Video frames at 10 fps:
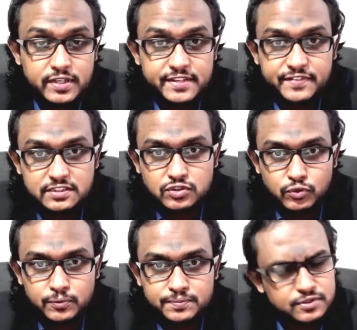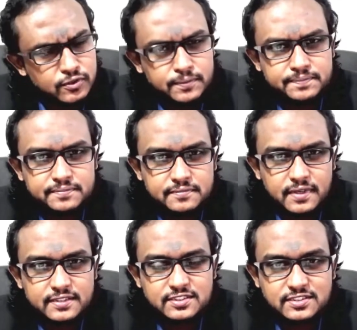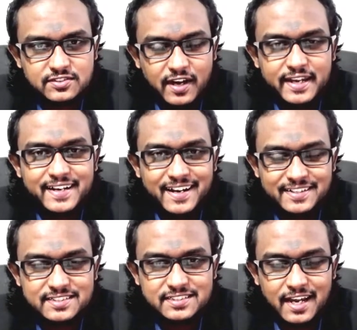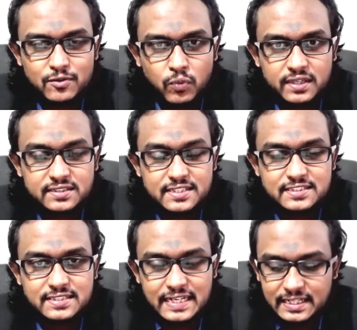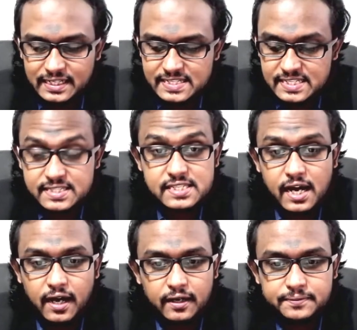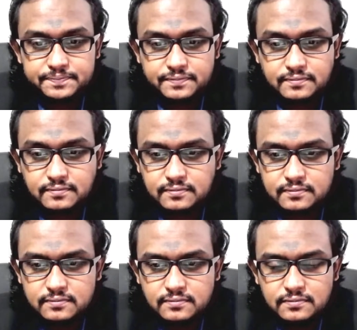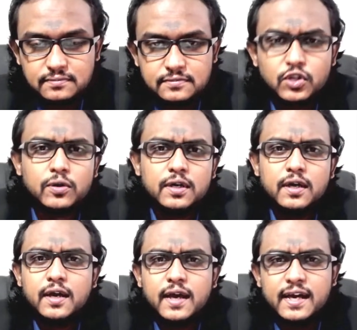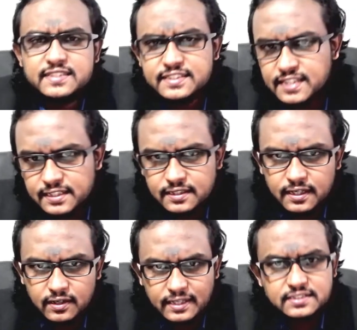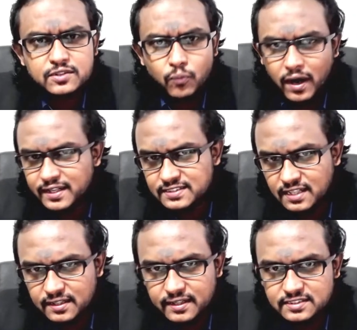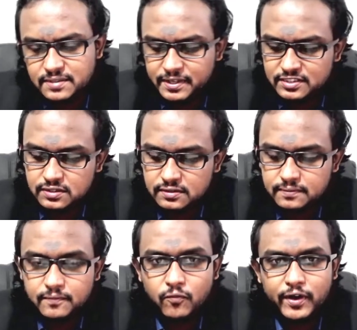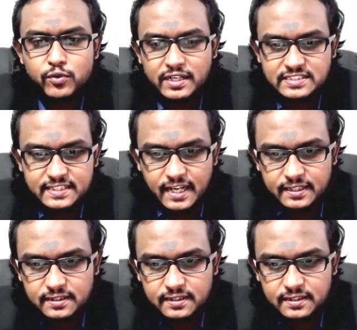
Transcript: first two. So let's try and understand what these three reasons are. So as I said, reason one is underestimation. Why do I say that?